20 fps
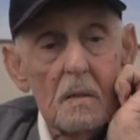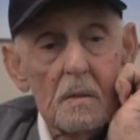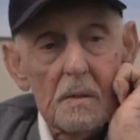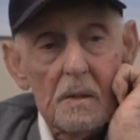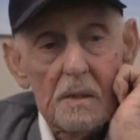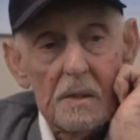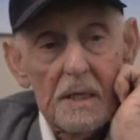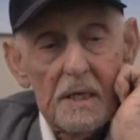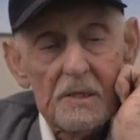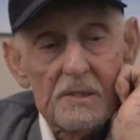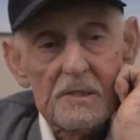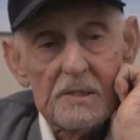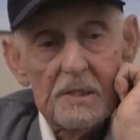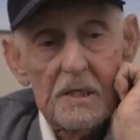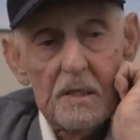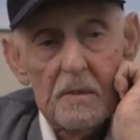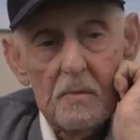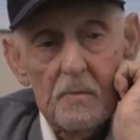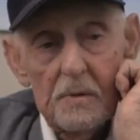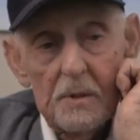the next
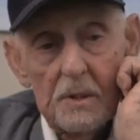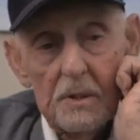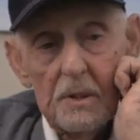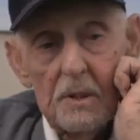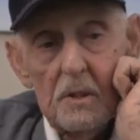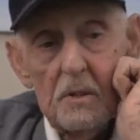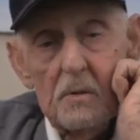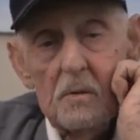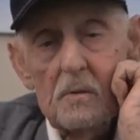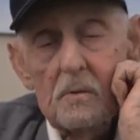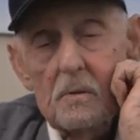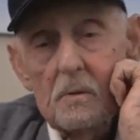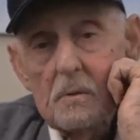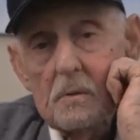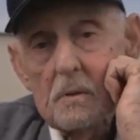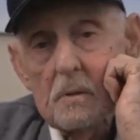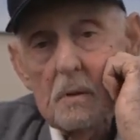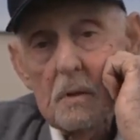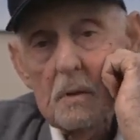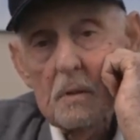thing we knew,
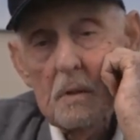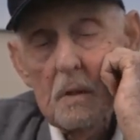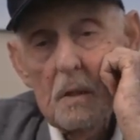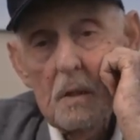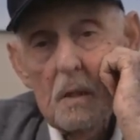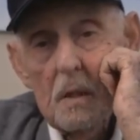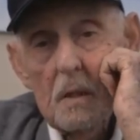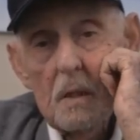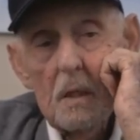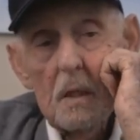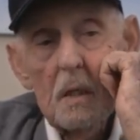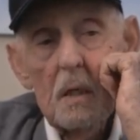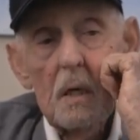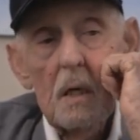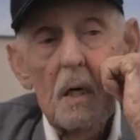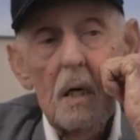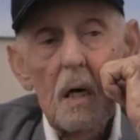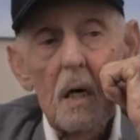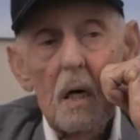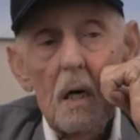
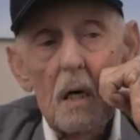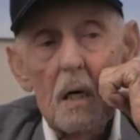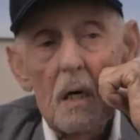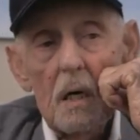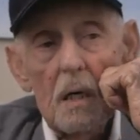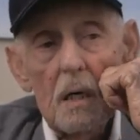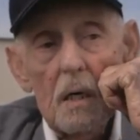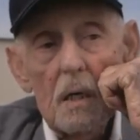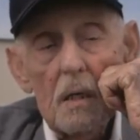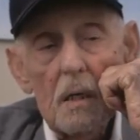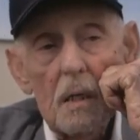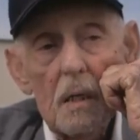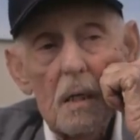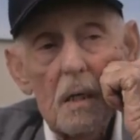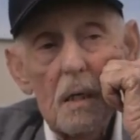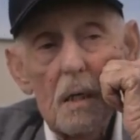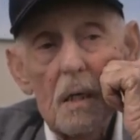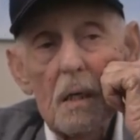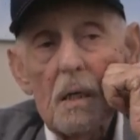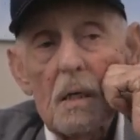uh,
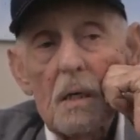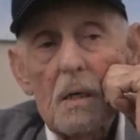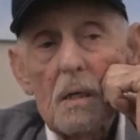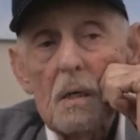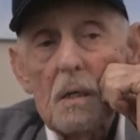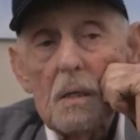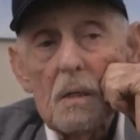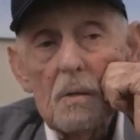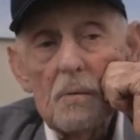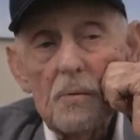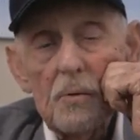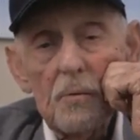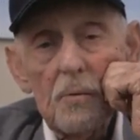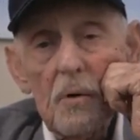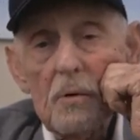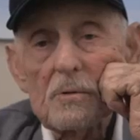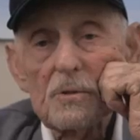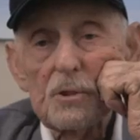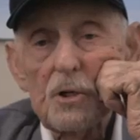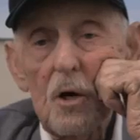we
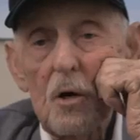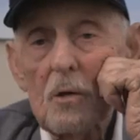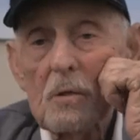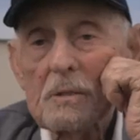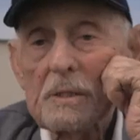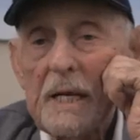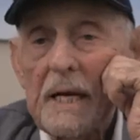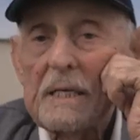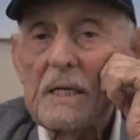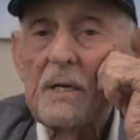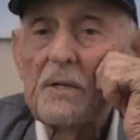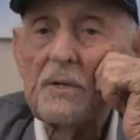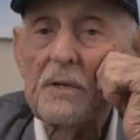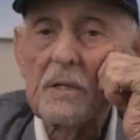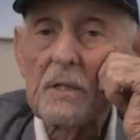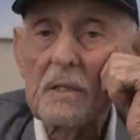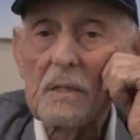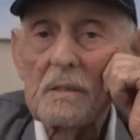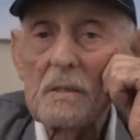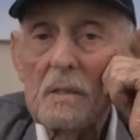weren't told
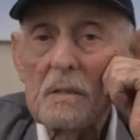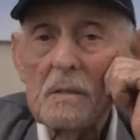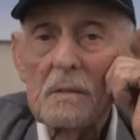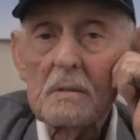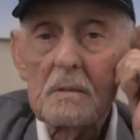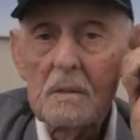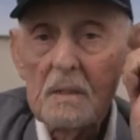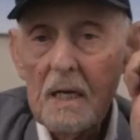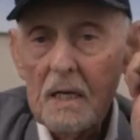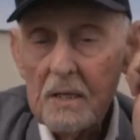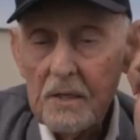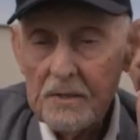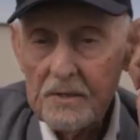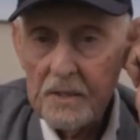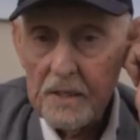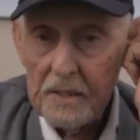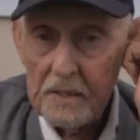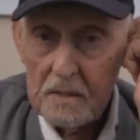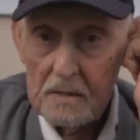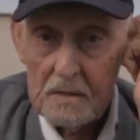anything, not a
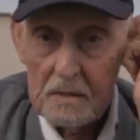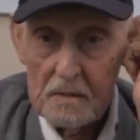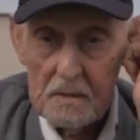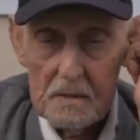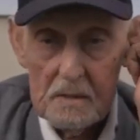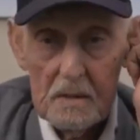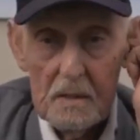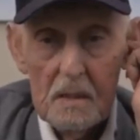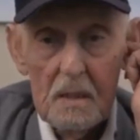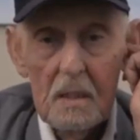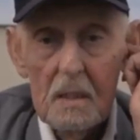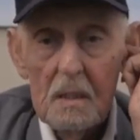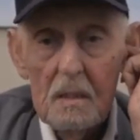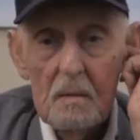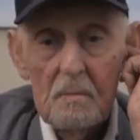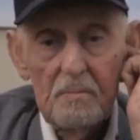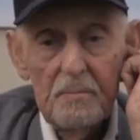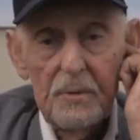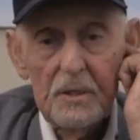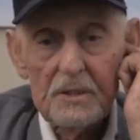thing
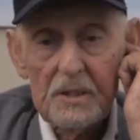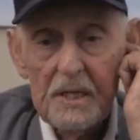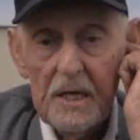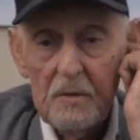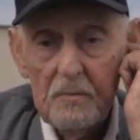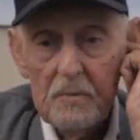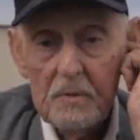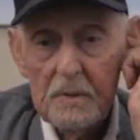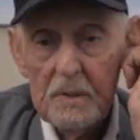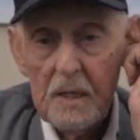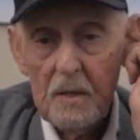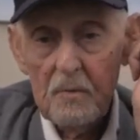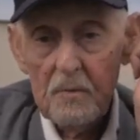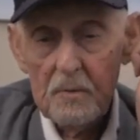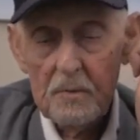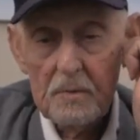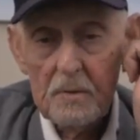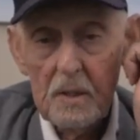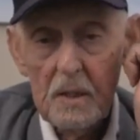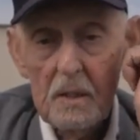but they they
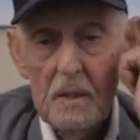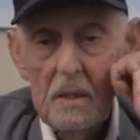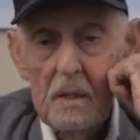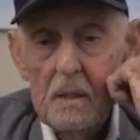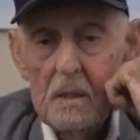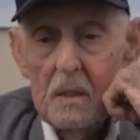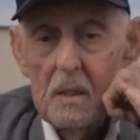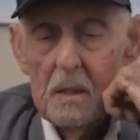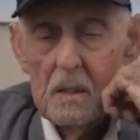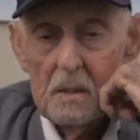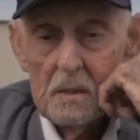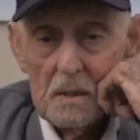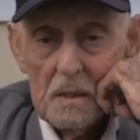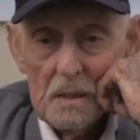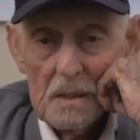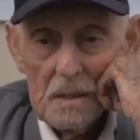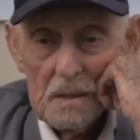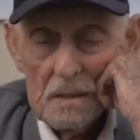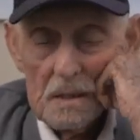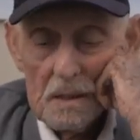were
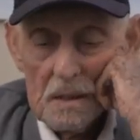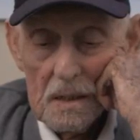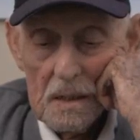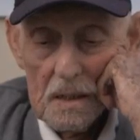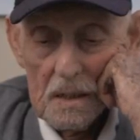uh,